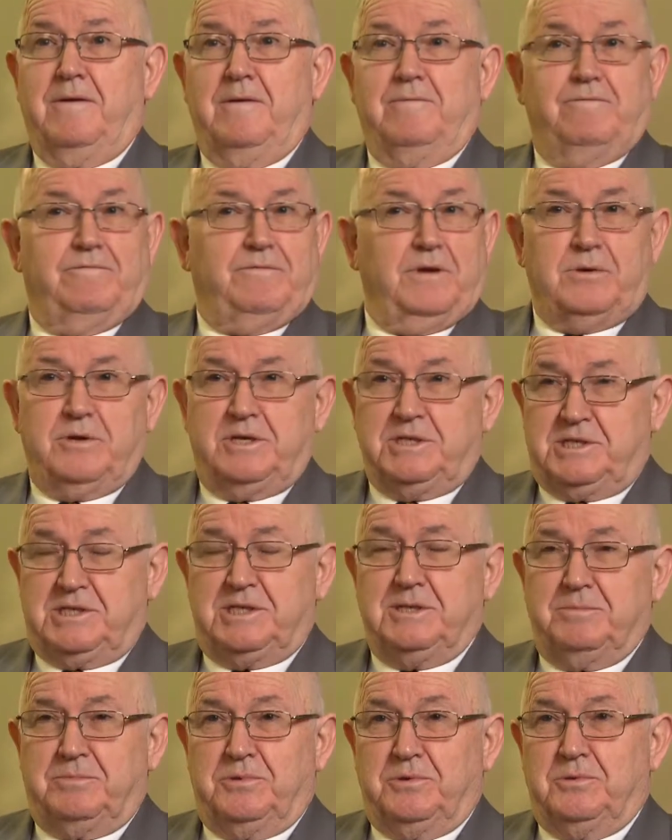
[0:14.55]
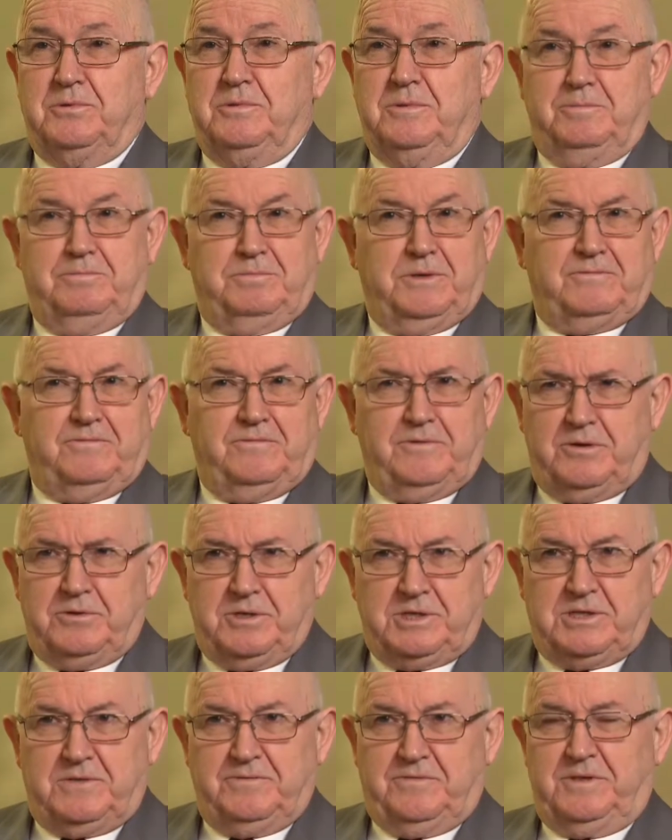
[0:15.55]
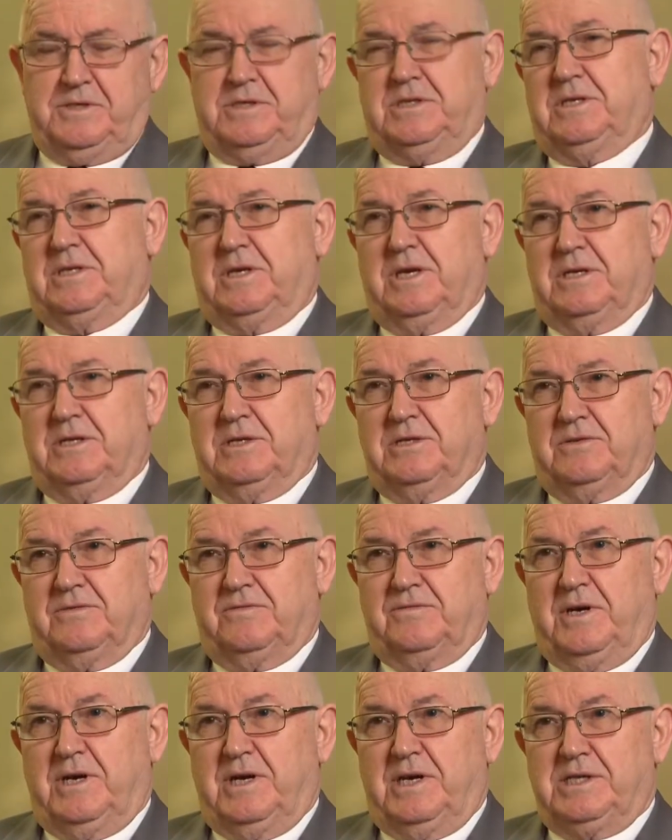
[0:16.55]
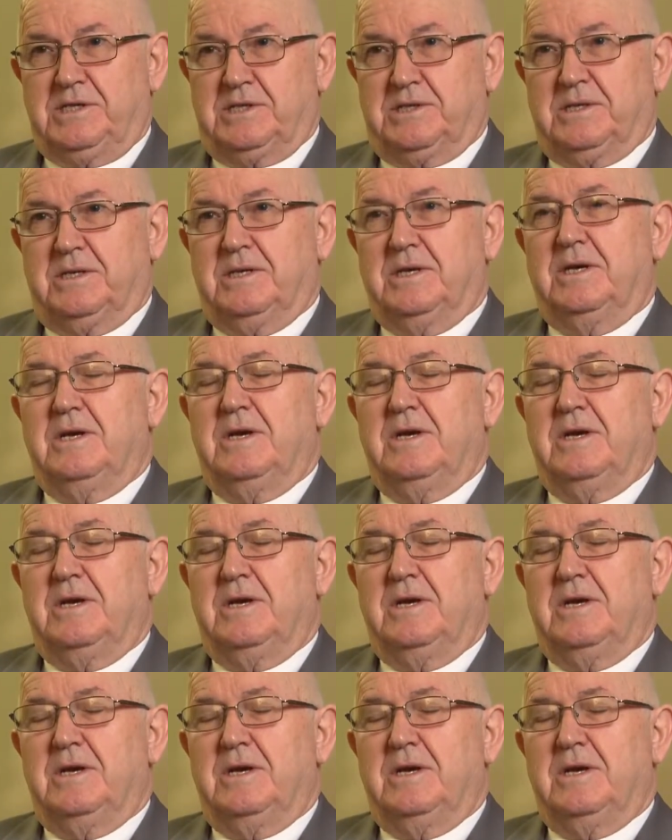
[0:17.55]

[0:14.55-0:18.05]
very simple but very sophisticated device